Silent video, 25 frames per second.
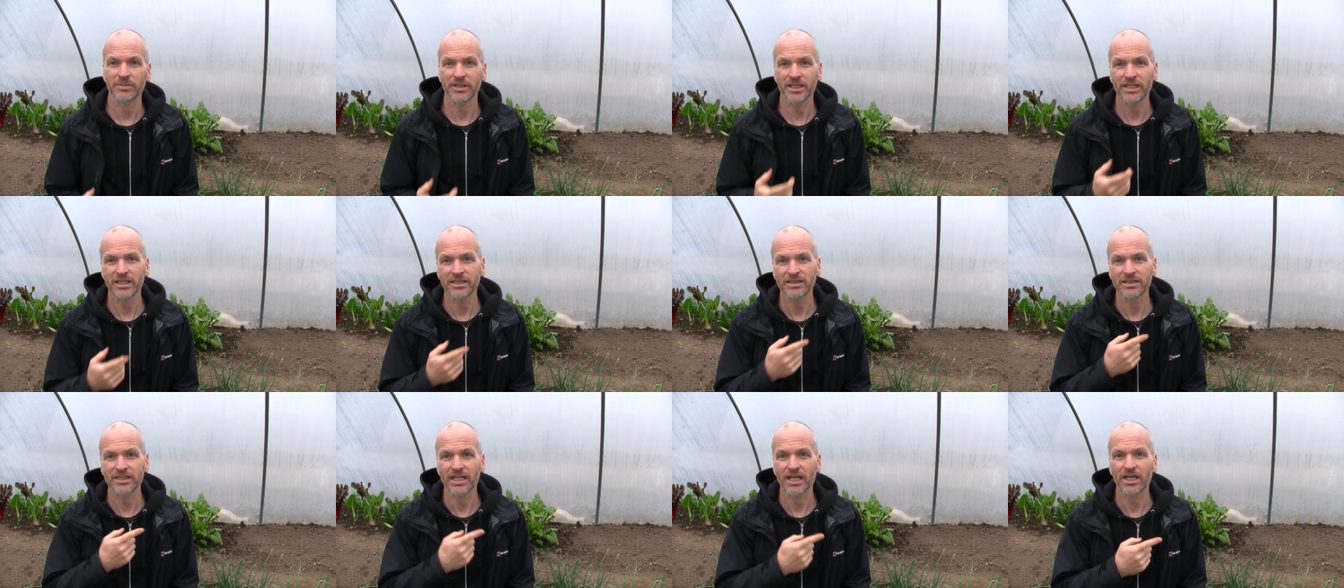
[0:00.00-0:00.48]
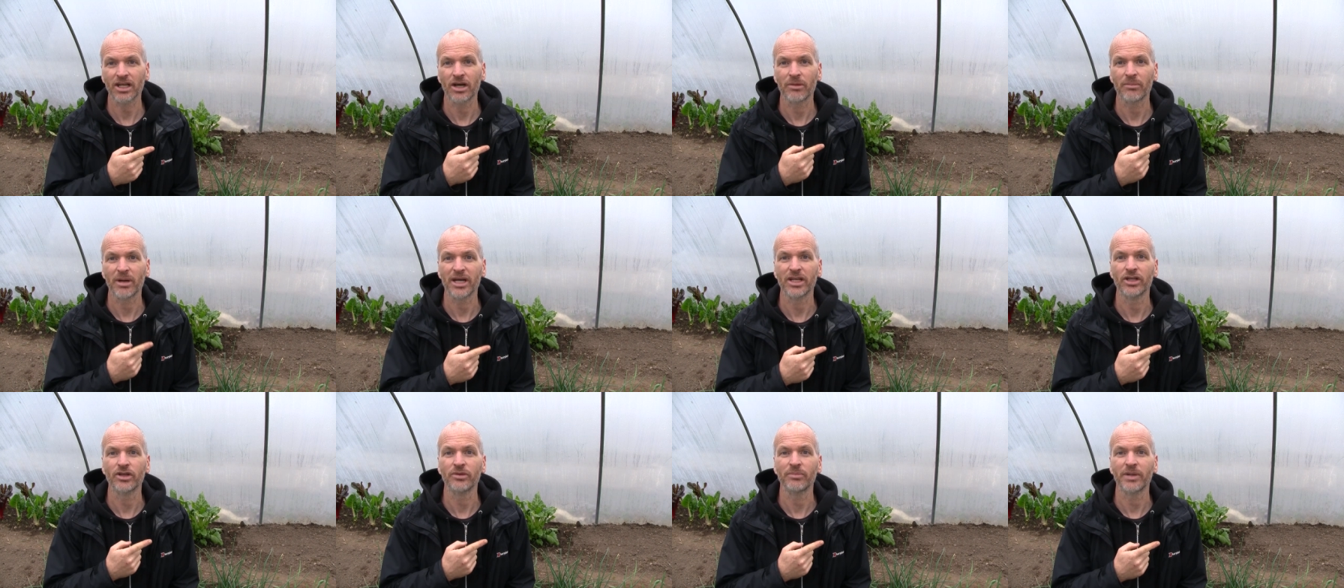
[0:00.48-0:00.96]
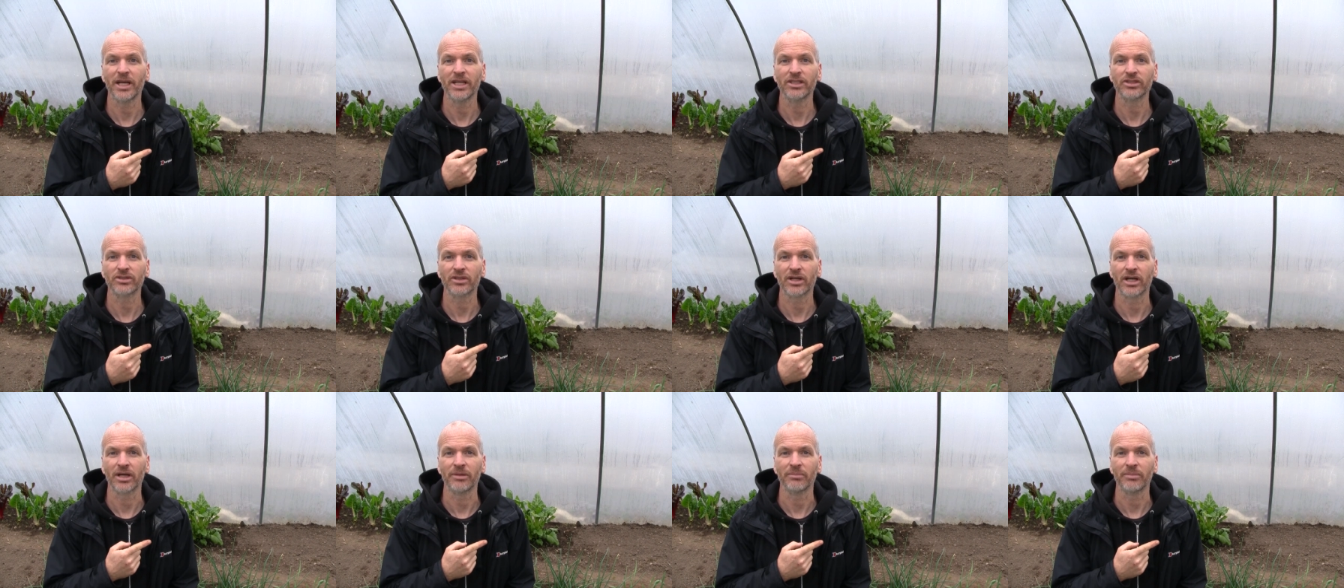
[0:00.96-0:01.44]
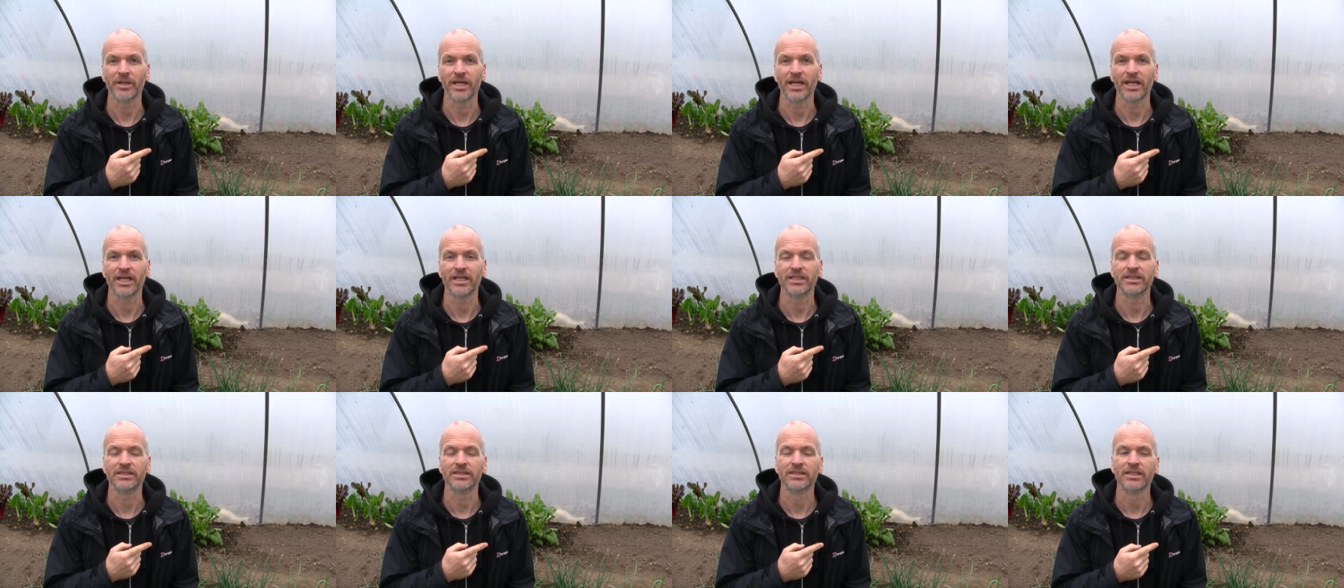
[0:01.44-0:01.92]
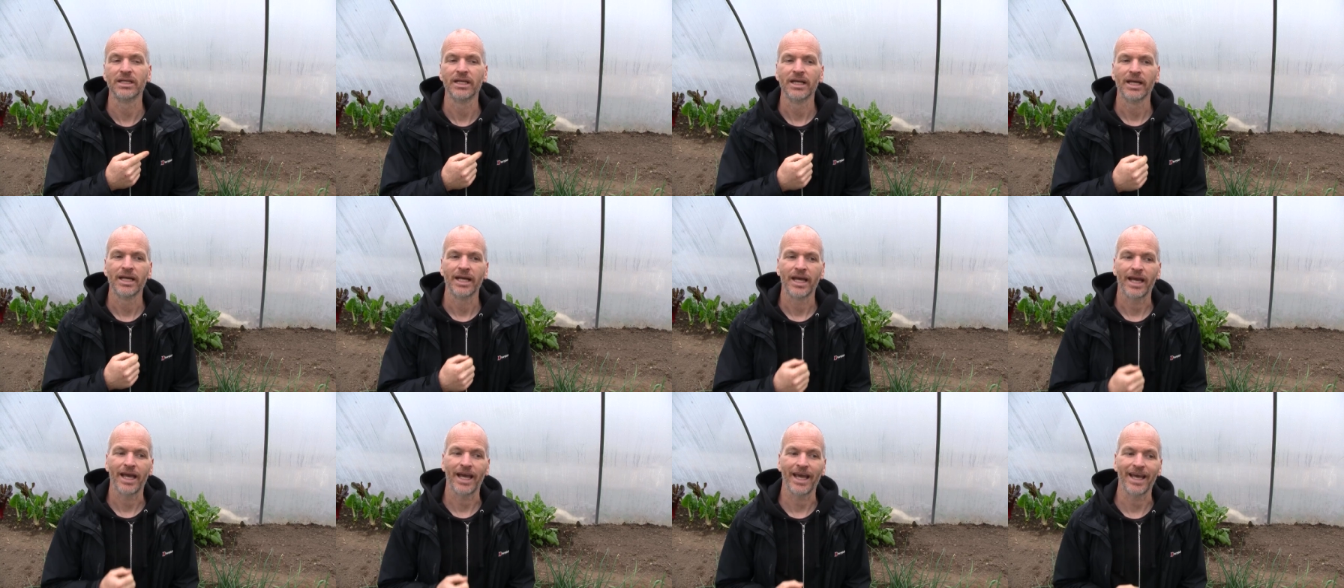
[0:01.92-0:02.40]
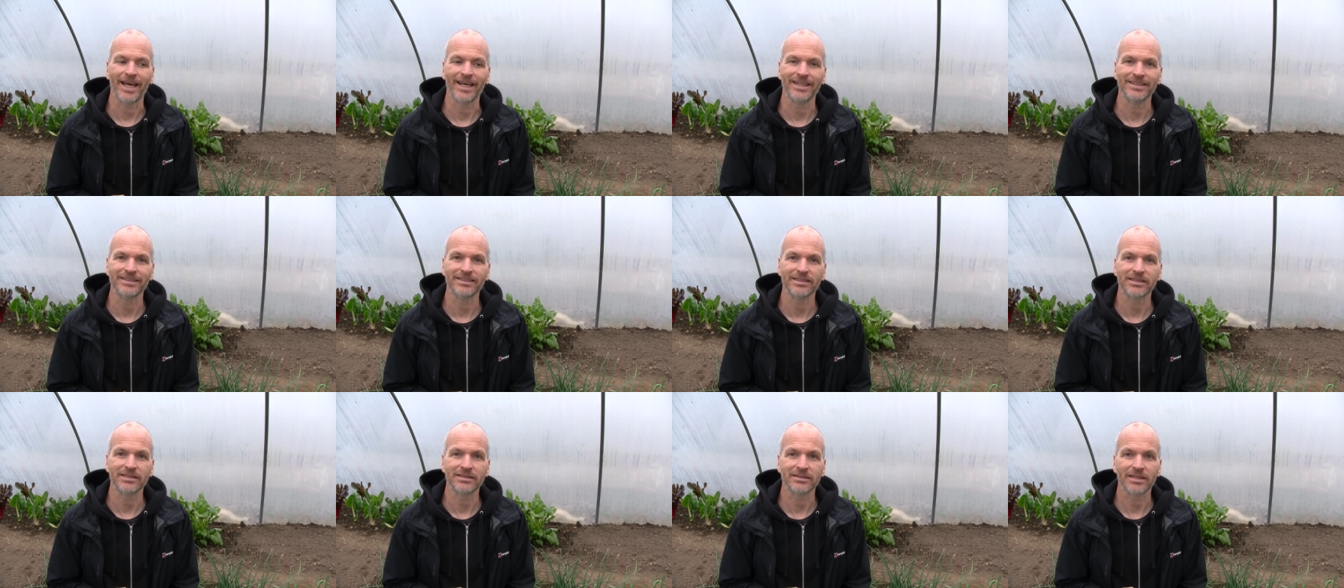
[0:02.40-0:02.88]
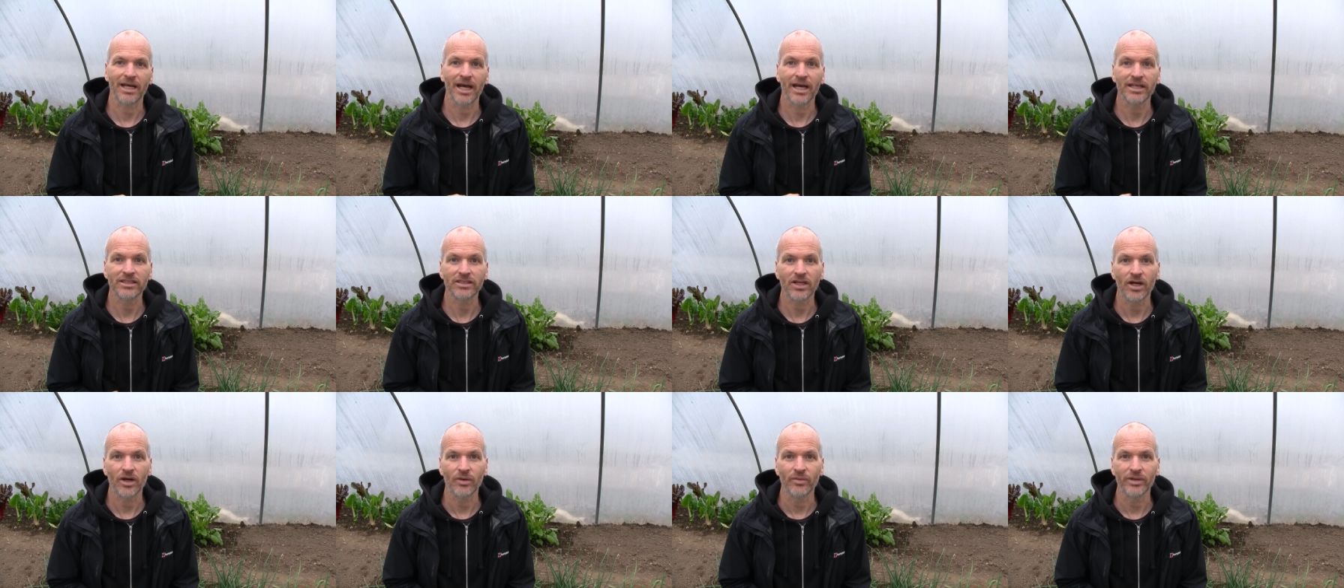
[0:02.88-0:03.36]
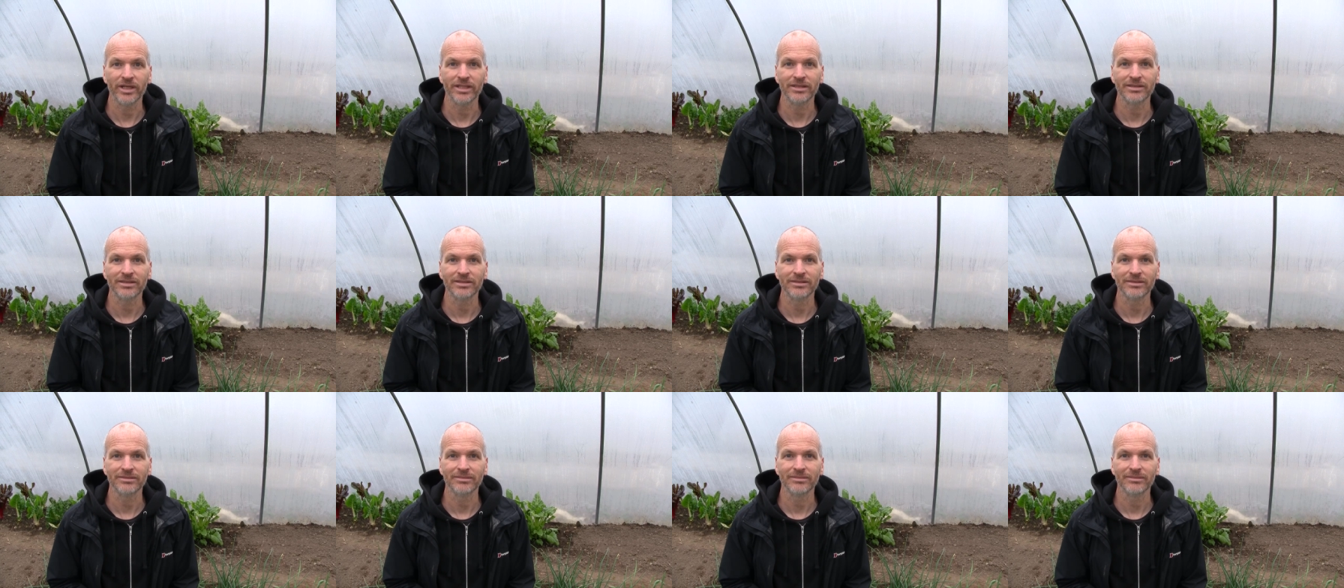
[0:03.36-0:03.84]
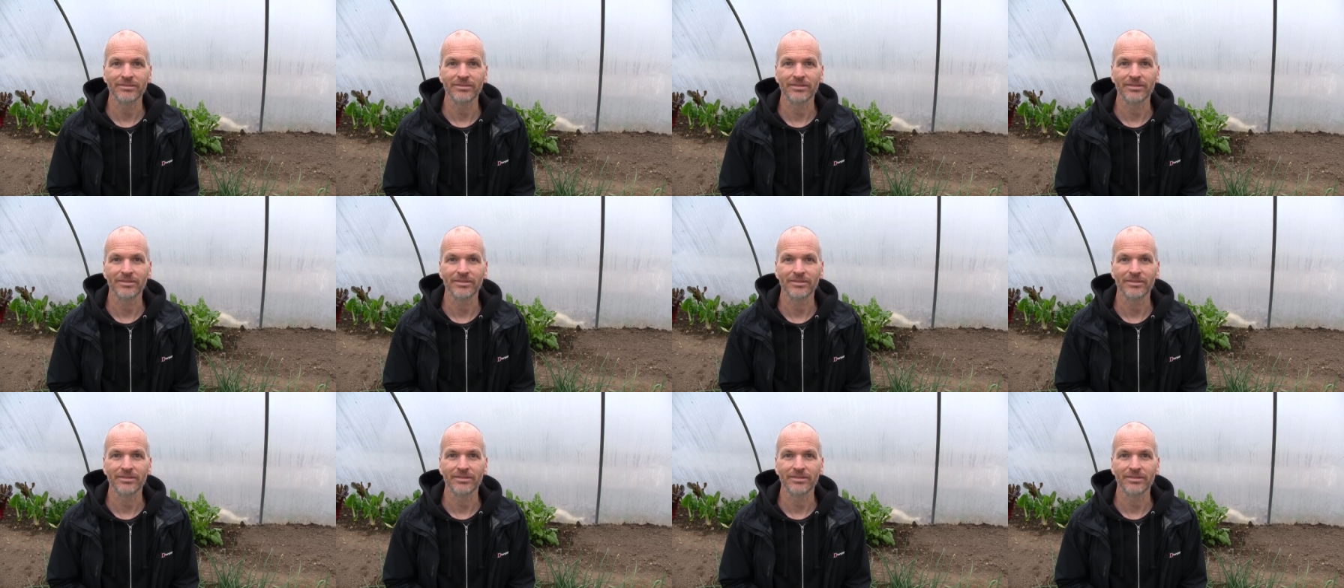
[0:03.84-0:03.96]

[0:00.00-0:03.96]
please check out my new Patreon page. And as always,